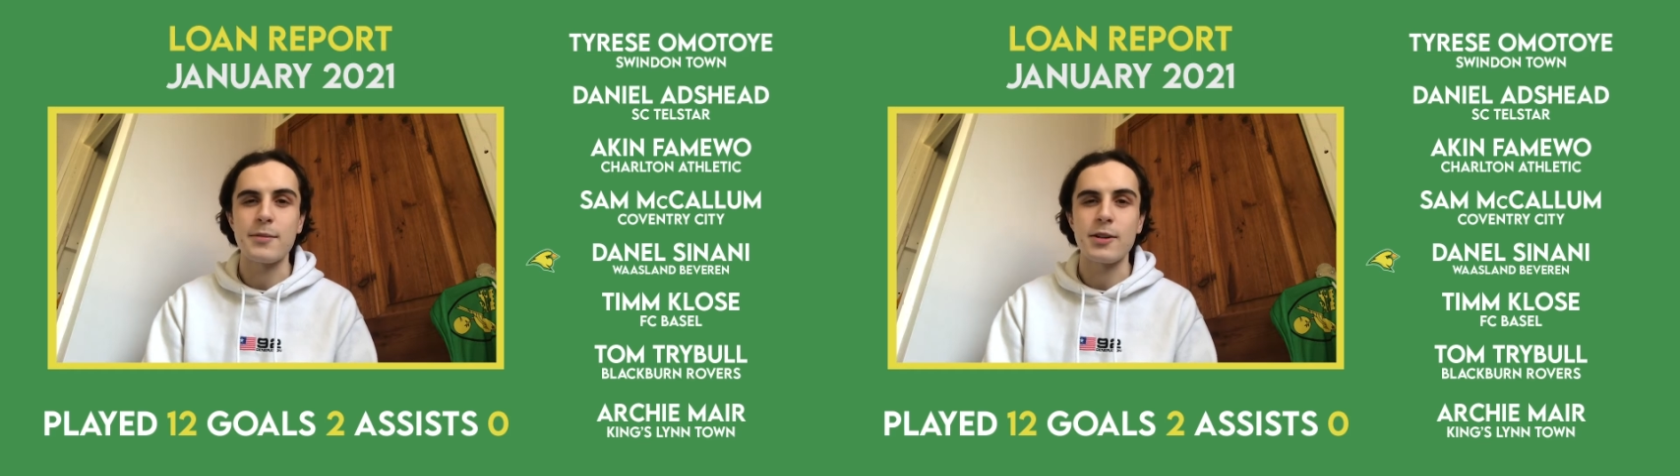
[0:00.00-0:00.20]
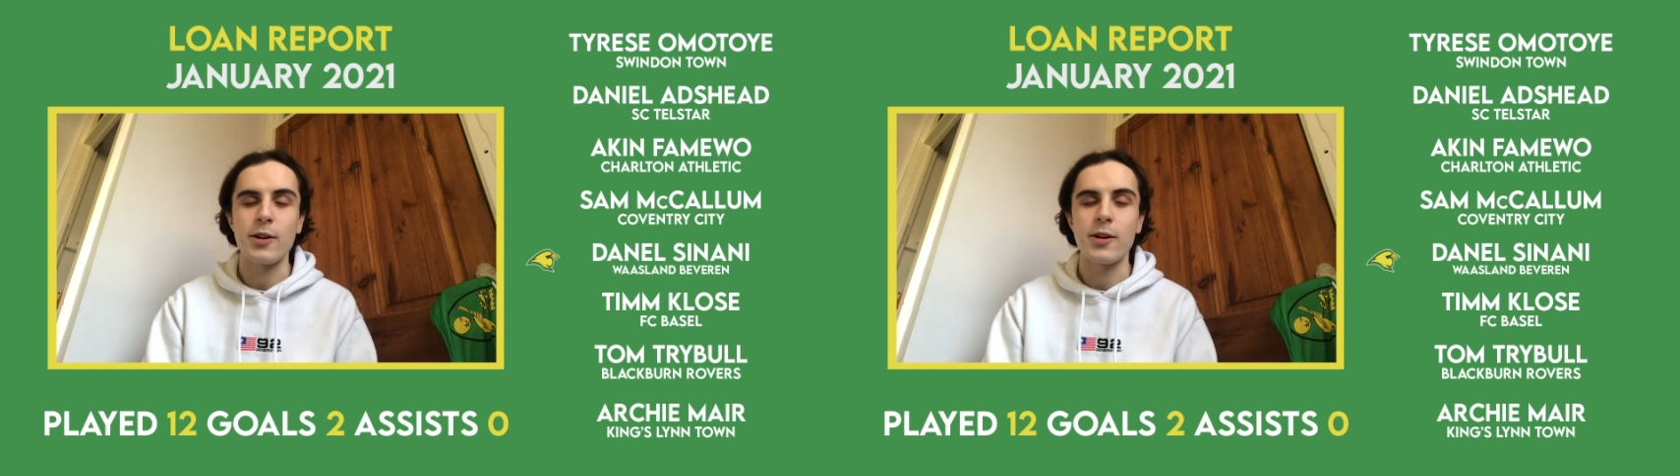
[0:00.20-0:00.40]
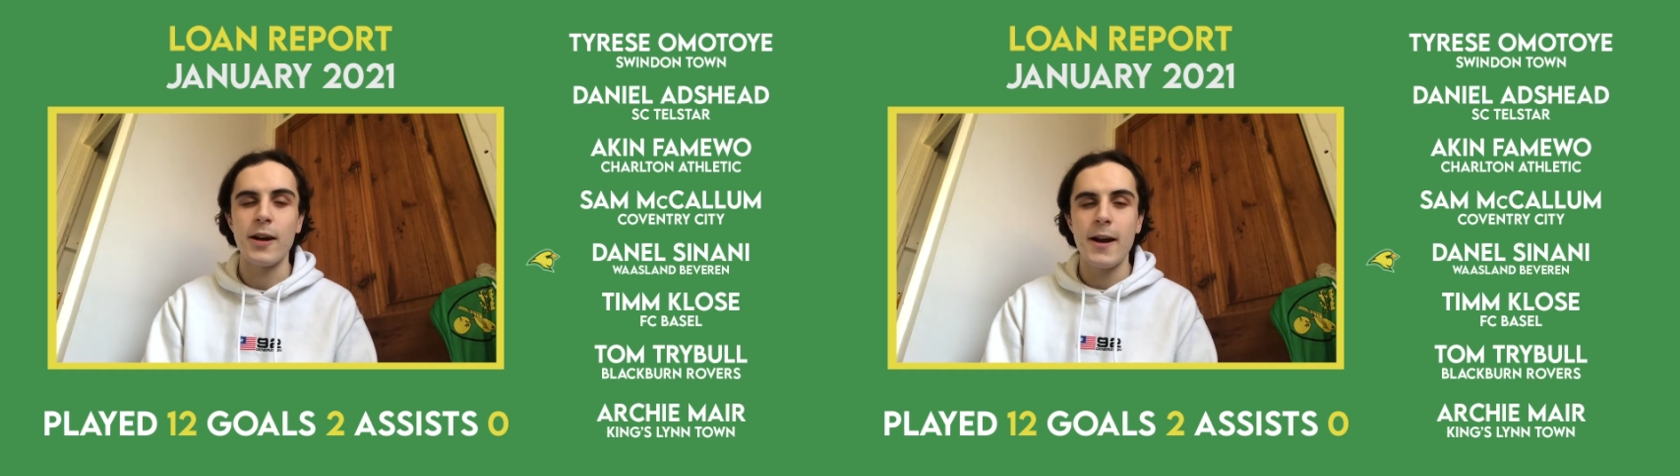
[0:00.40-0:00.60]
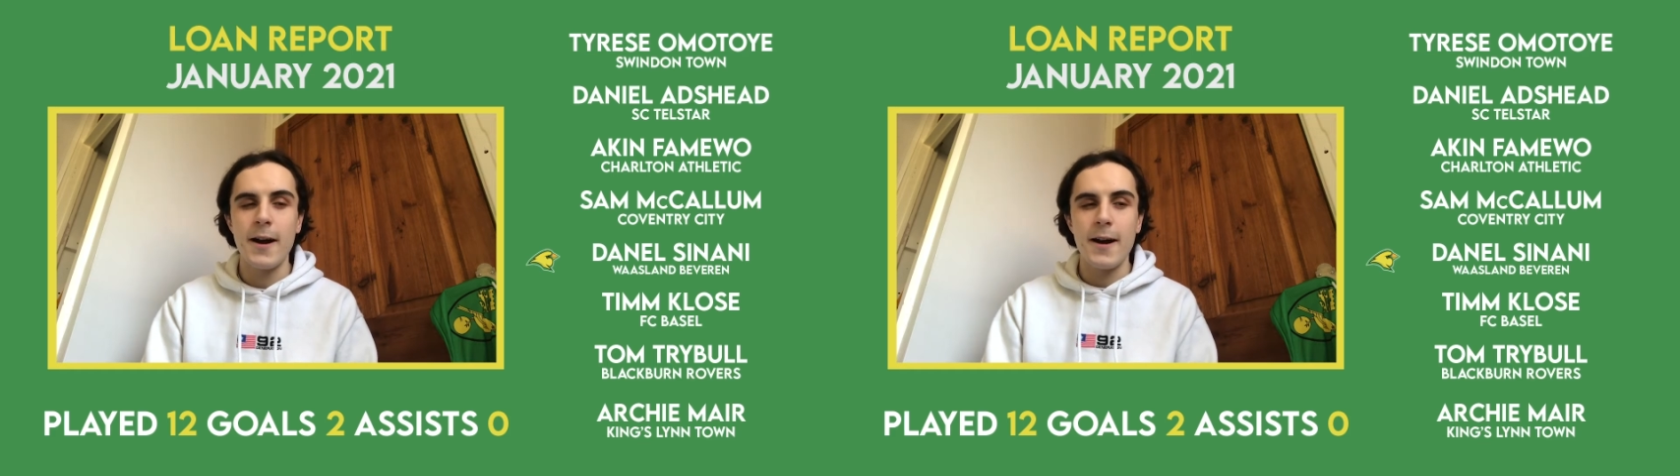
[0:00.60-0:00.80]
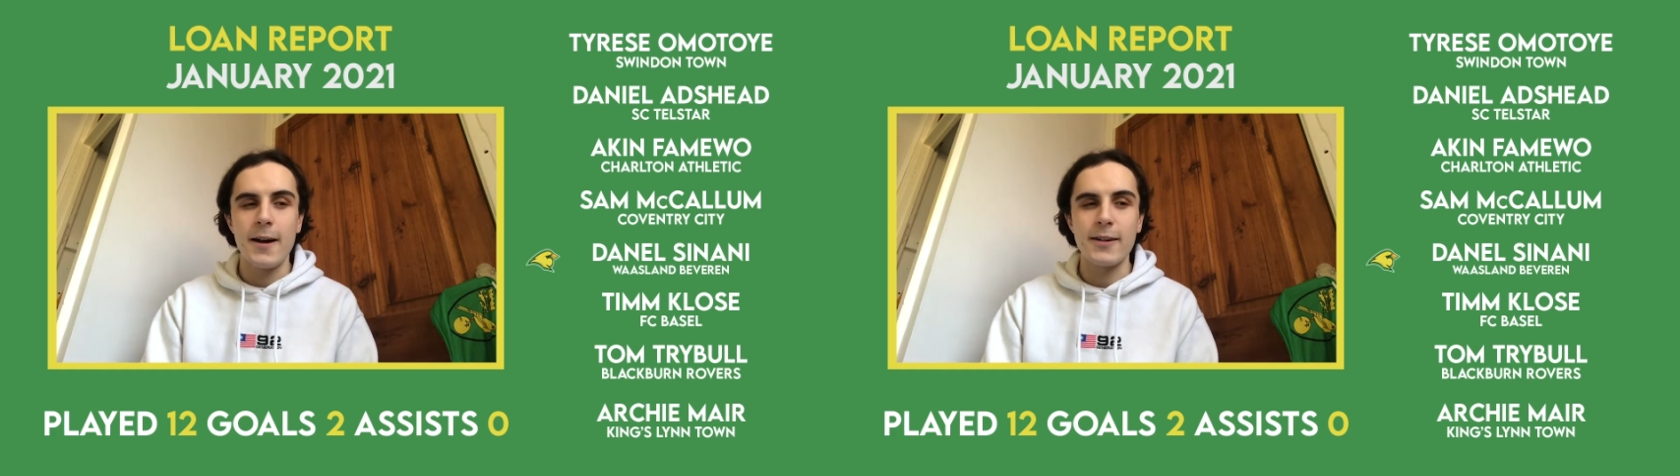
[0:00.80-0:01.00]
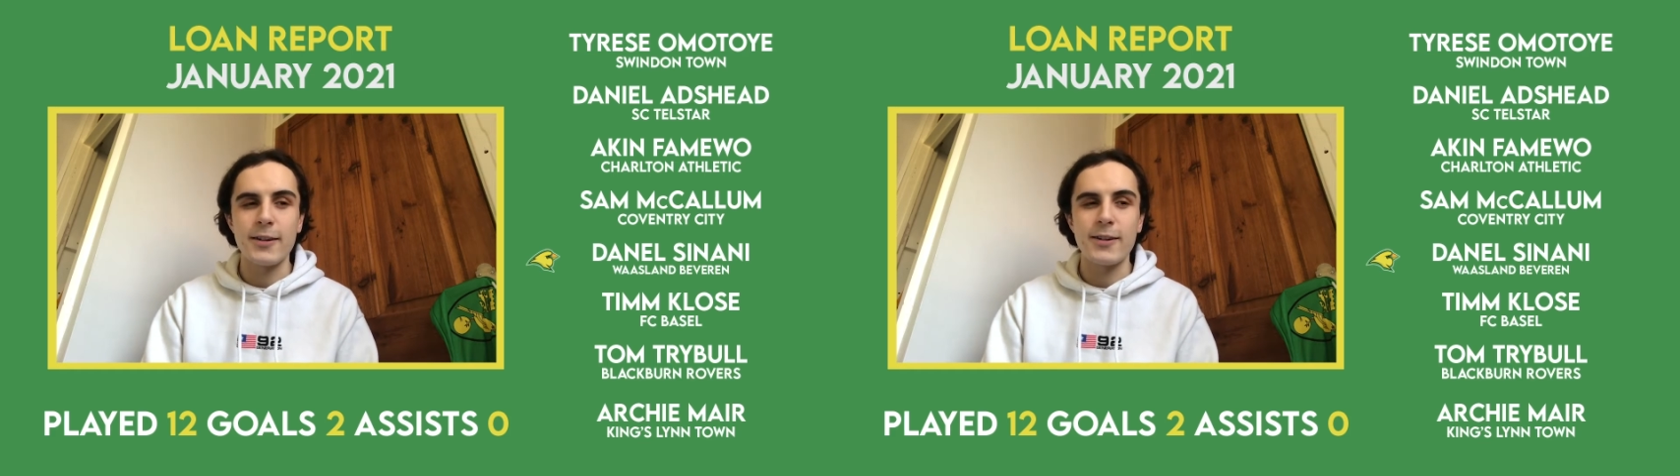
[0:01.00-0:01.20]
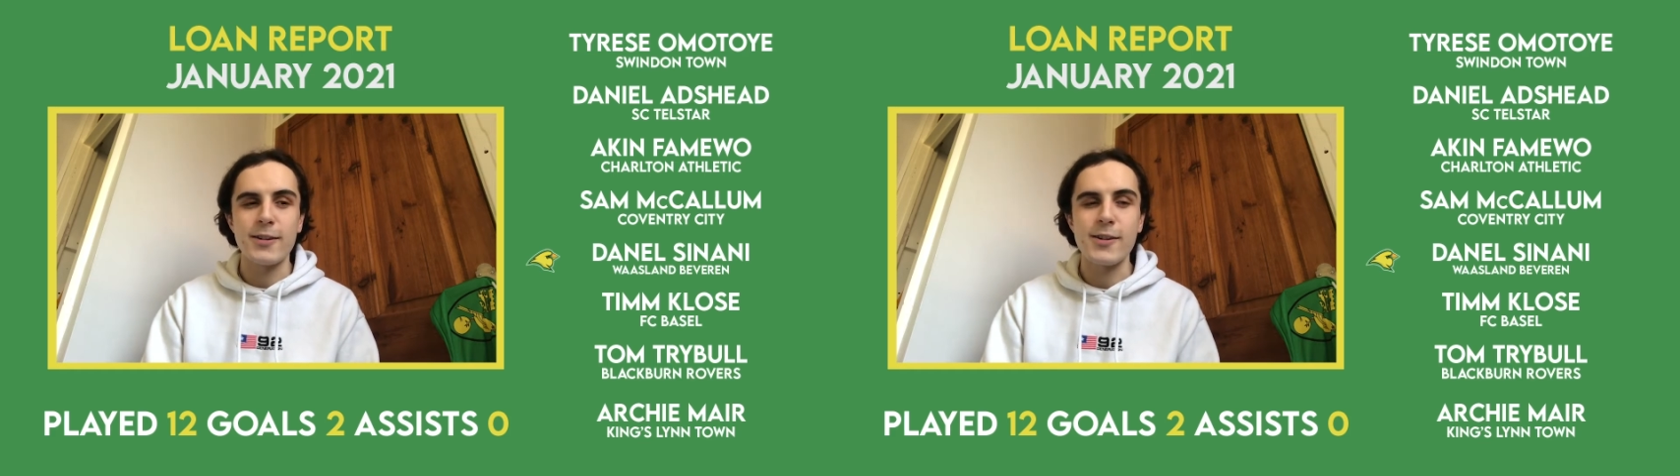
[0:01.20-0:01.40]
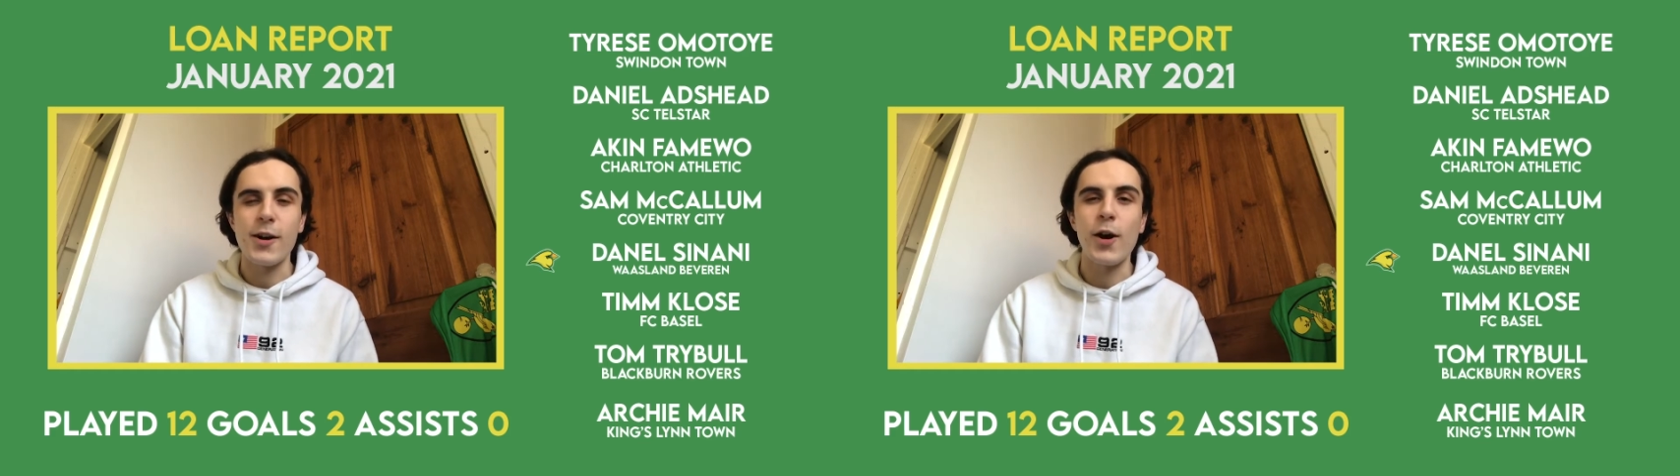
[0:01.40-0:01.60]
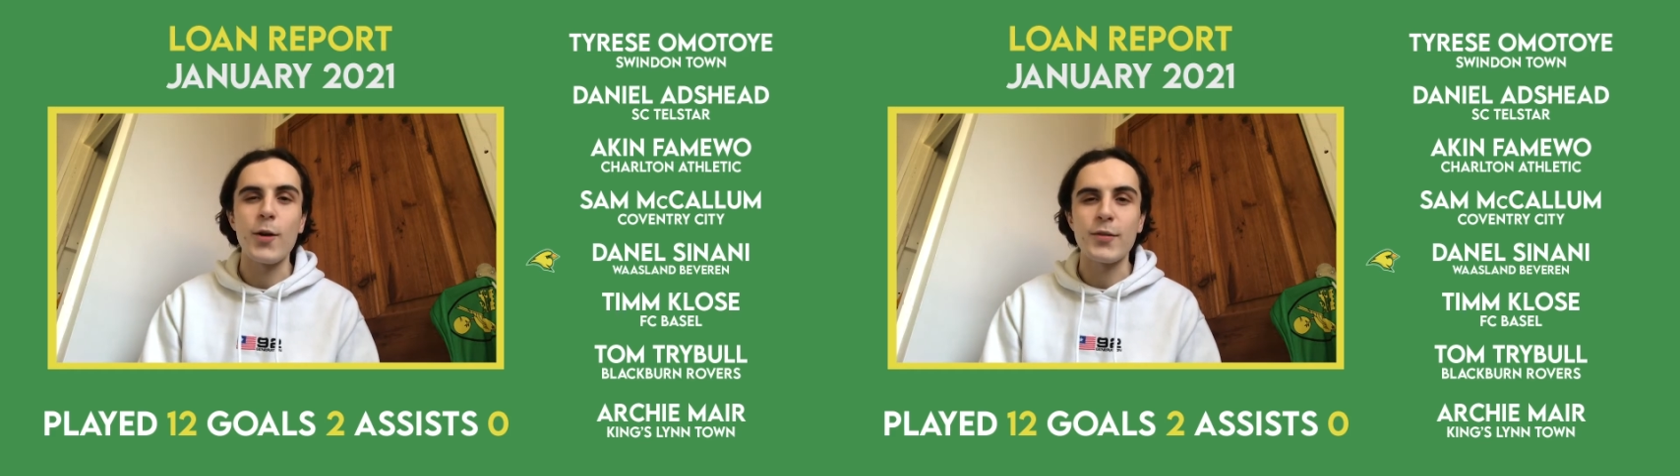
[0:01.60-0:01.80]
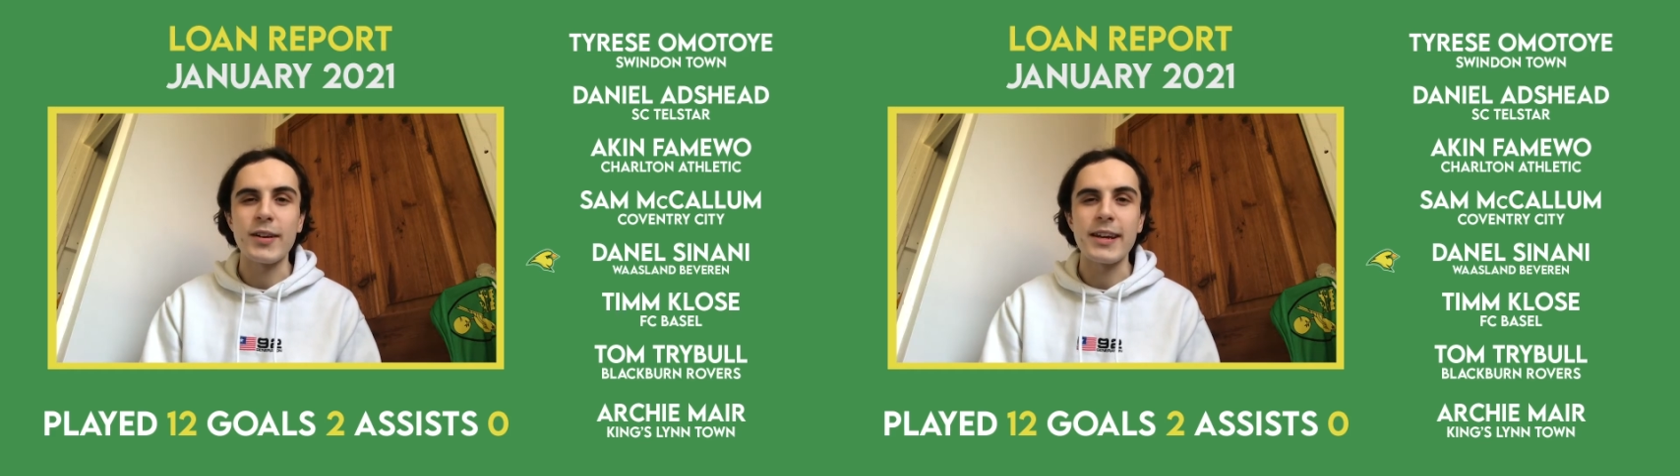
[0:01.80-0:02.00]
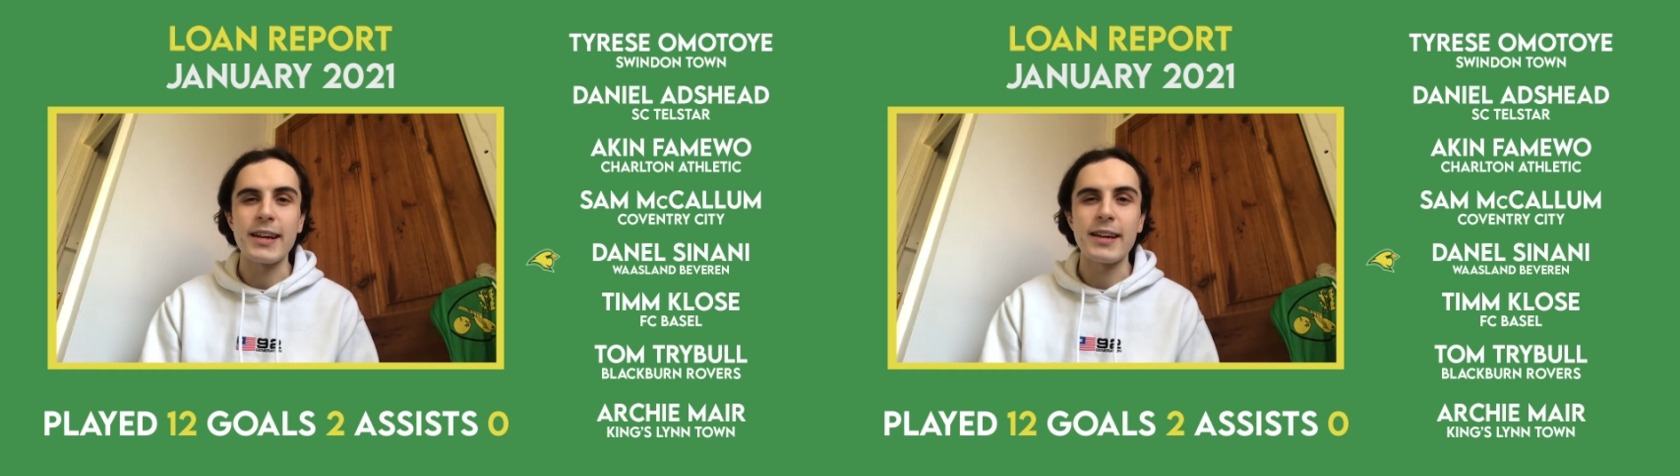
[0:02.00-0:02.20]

so hopefully